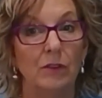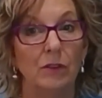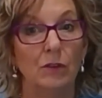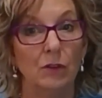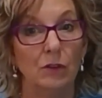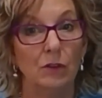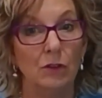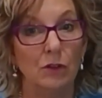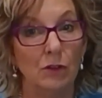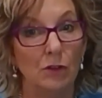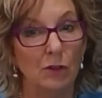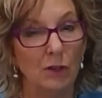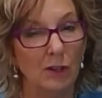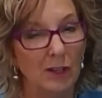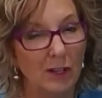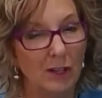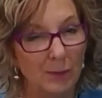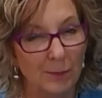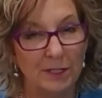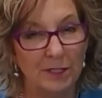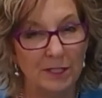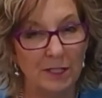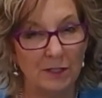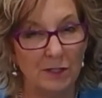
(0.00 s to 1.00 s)
you're
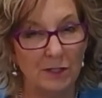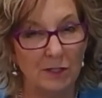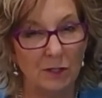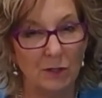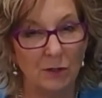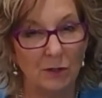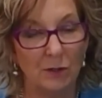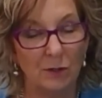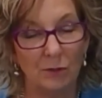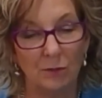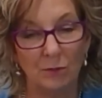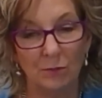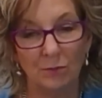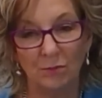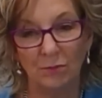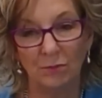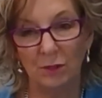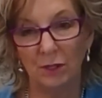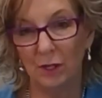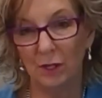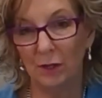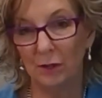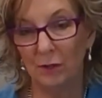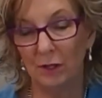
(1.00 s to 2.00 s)
limited to
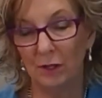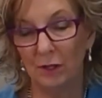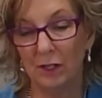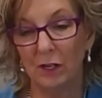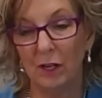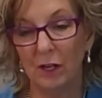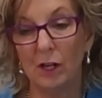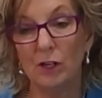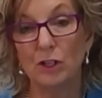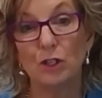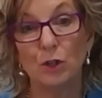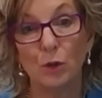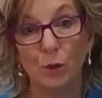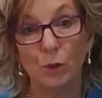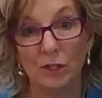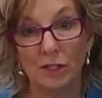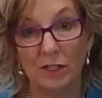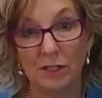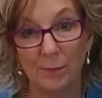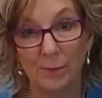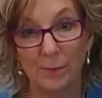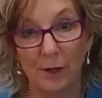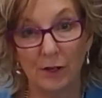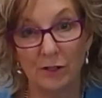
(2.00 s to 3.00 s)
a short
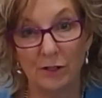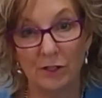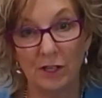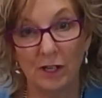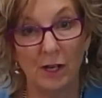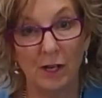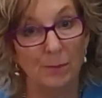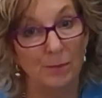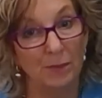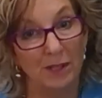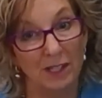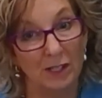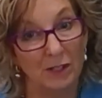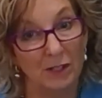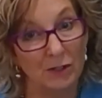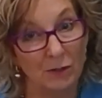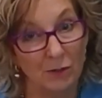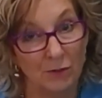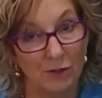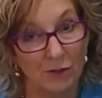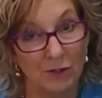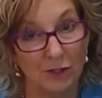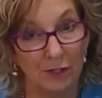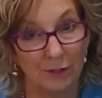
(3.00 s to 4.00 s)
exposure, a minute
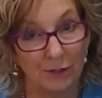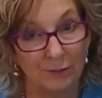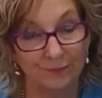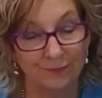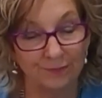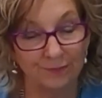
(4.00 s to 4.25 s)
or so.